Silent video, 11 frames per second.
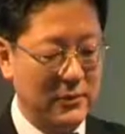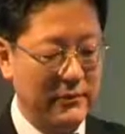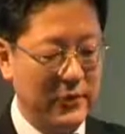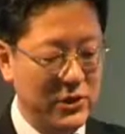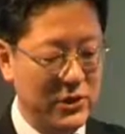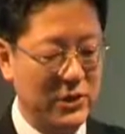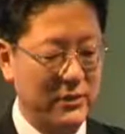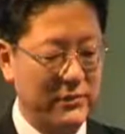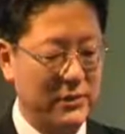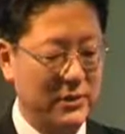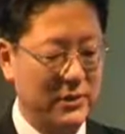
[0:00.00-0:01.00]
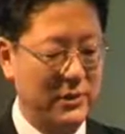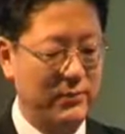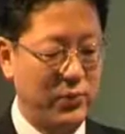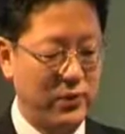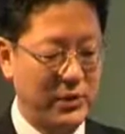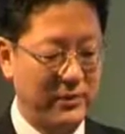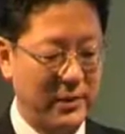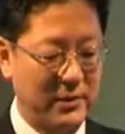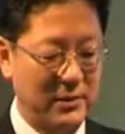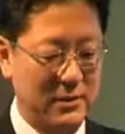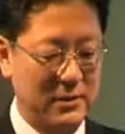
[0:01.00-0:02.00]
preserve the
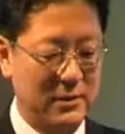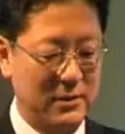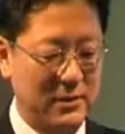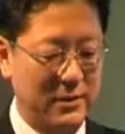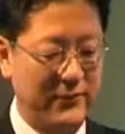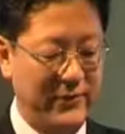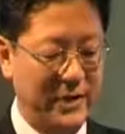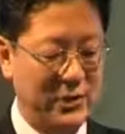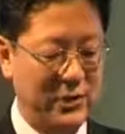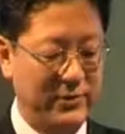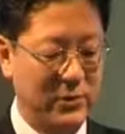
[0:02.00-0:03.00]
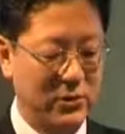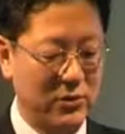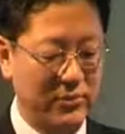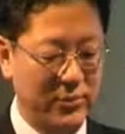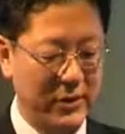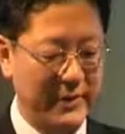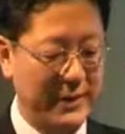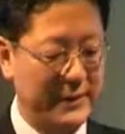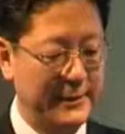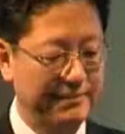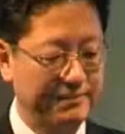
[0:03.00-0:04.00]
proximal function of a
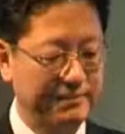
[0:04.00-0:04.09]
complement.